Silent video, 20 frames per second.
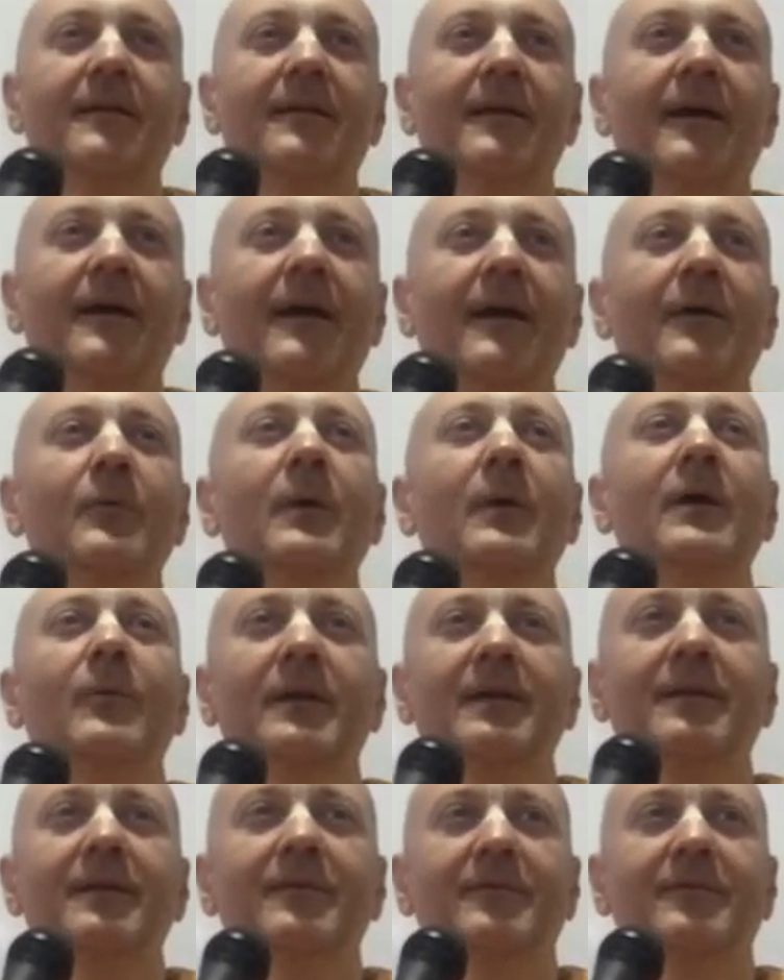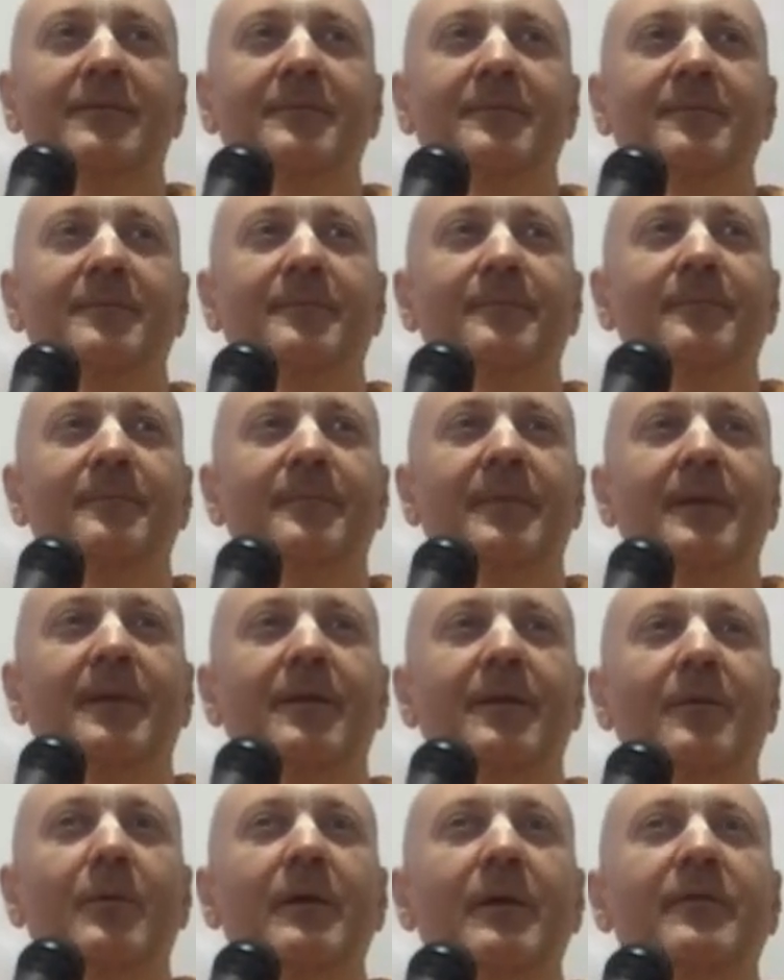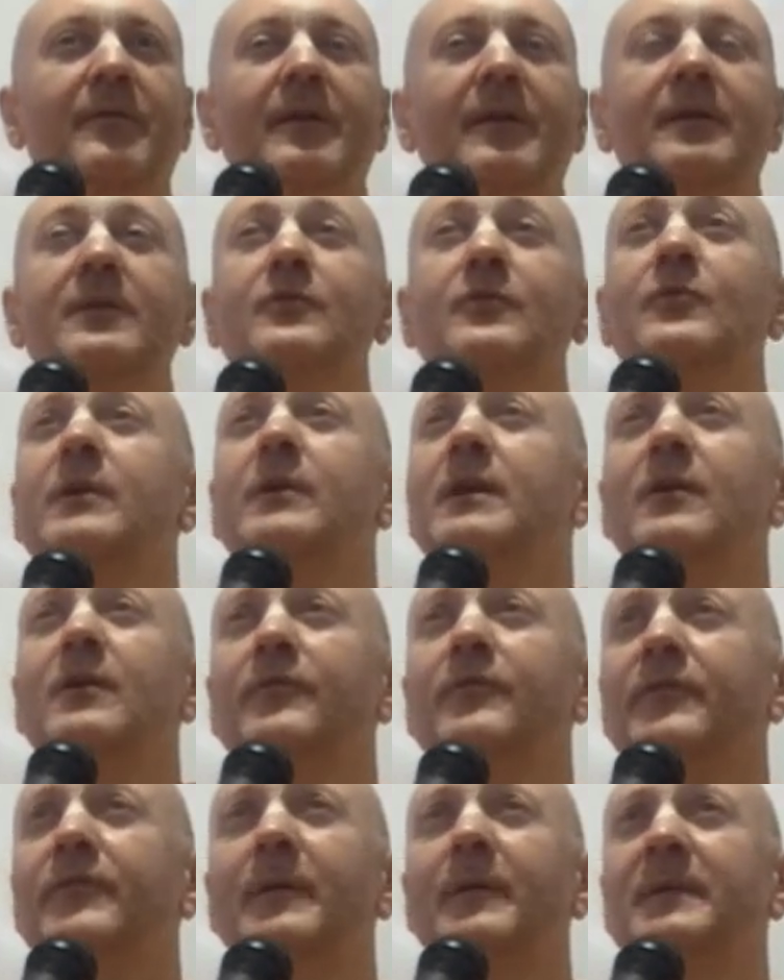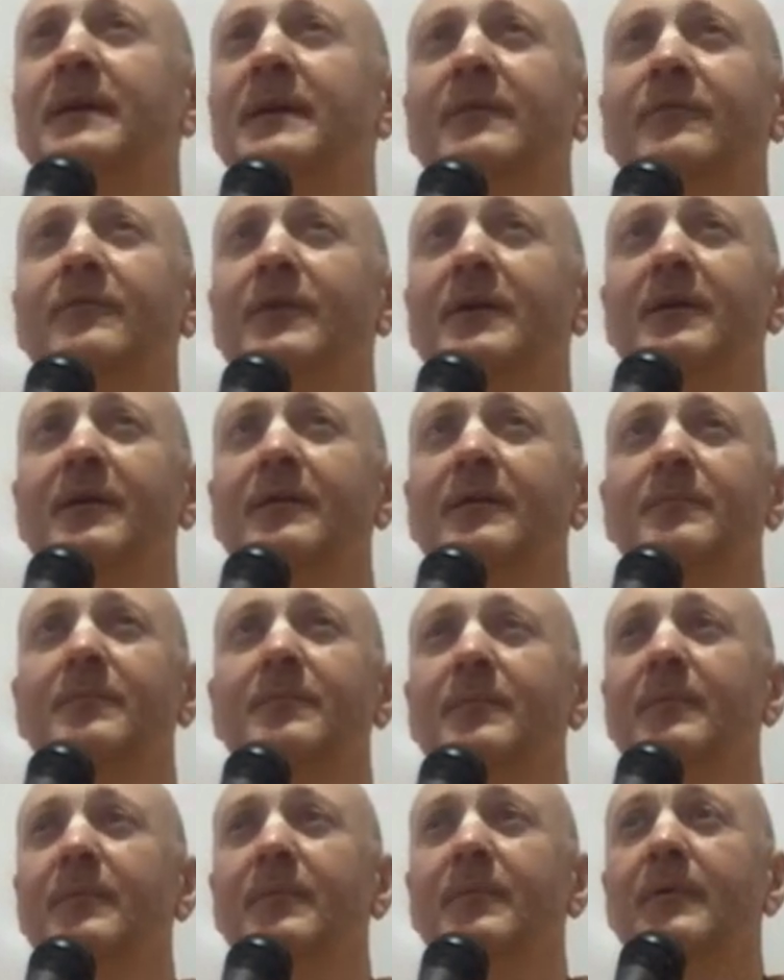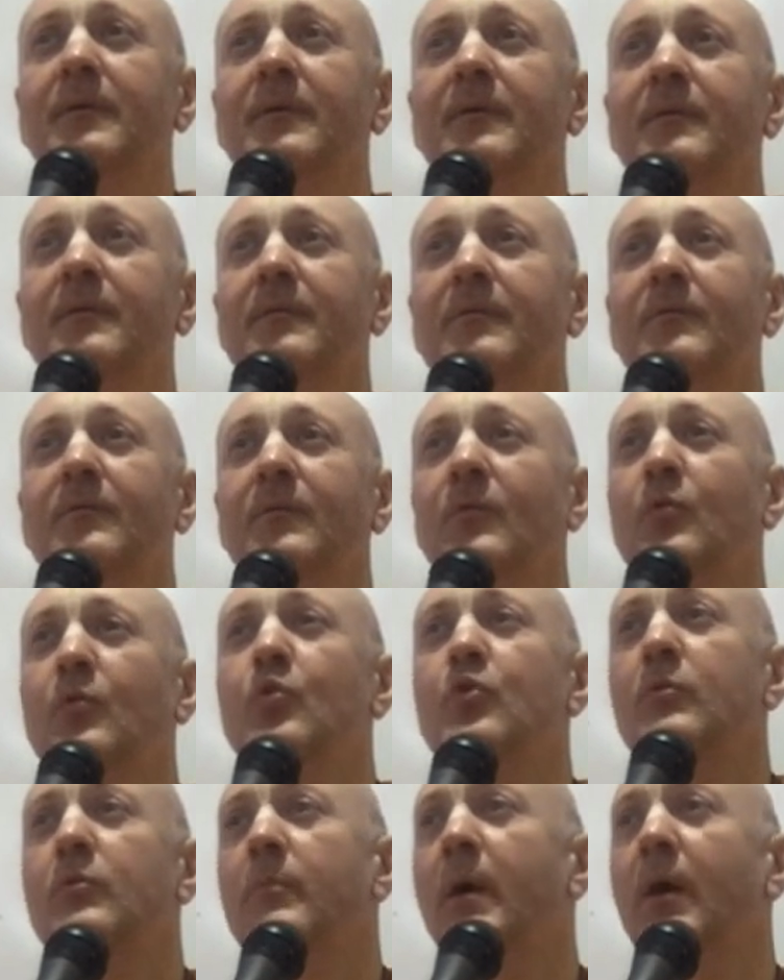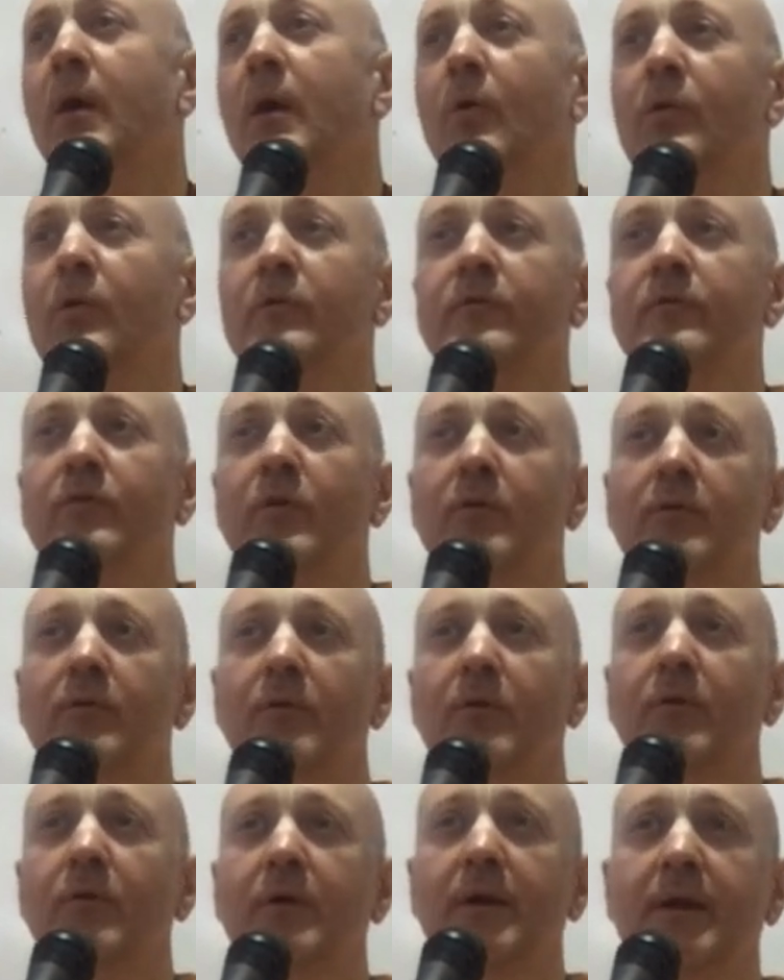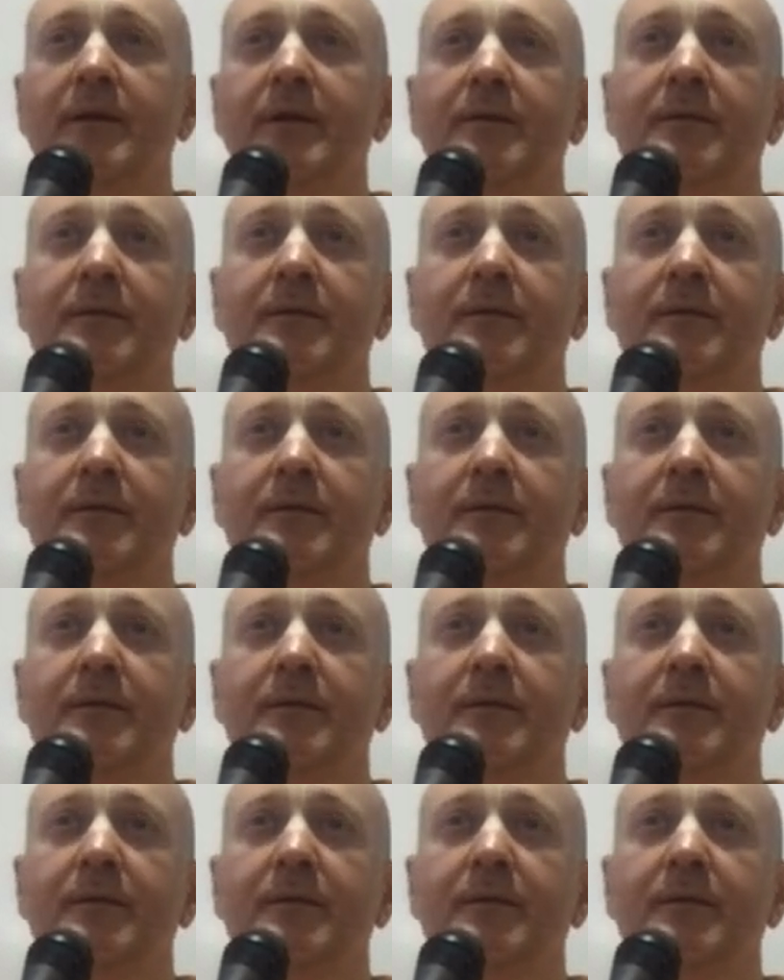What else? Watson, did you hear of something very... Kurma also, okay.